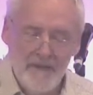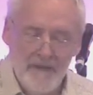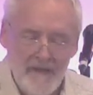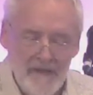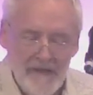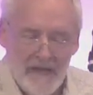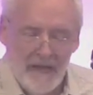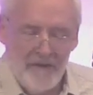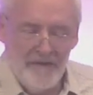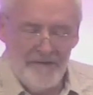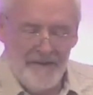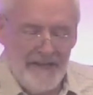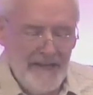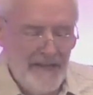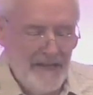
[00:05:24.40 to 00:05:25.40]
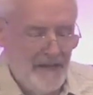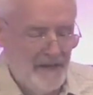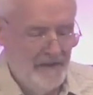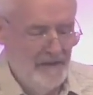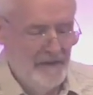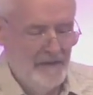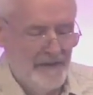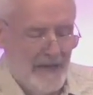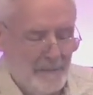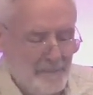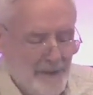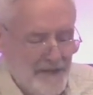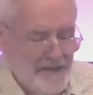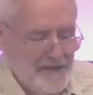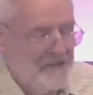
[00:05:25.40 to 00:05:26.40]
And then that
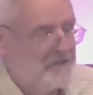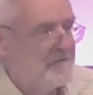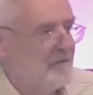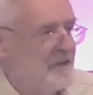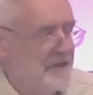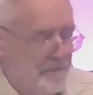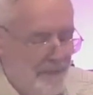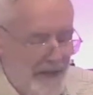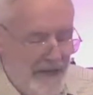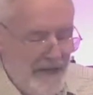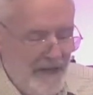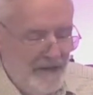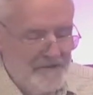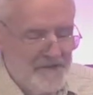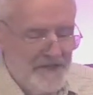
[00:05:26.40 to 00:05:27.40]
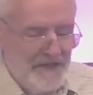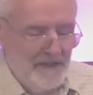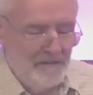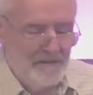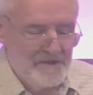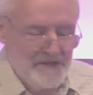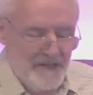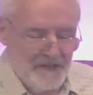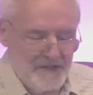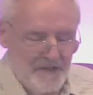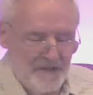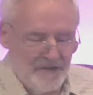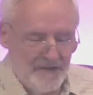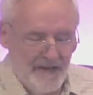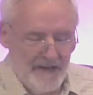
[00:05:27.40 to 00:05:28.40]
presence, which may have seemed such a
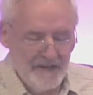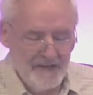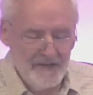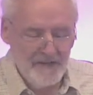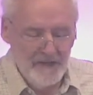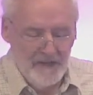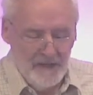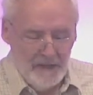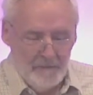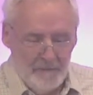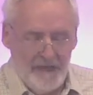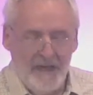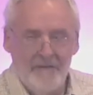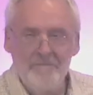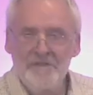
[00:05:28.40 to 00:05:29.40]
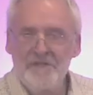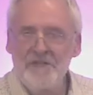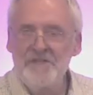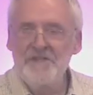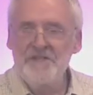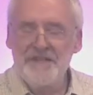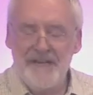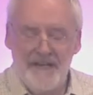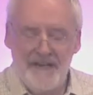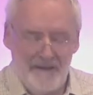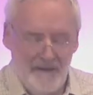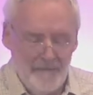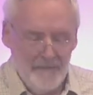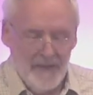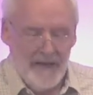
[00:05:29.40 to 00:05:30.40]
threat, becomes instead
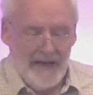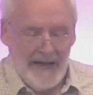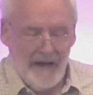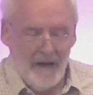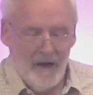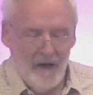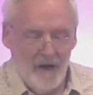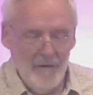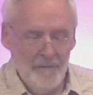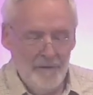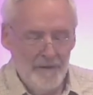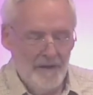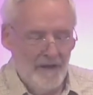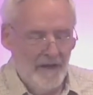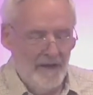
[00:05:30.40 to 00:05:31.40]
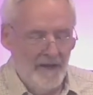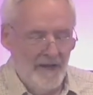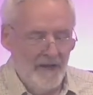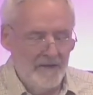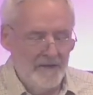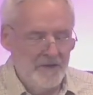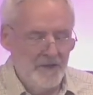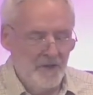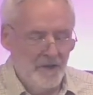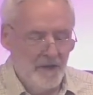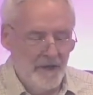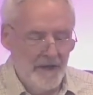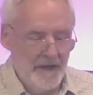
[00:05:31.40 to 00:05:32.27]
our hope and our joy.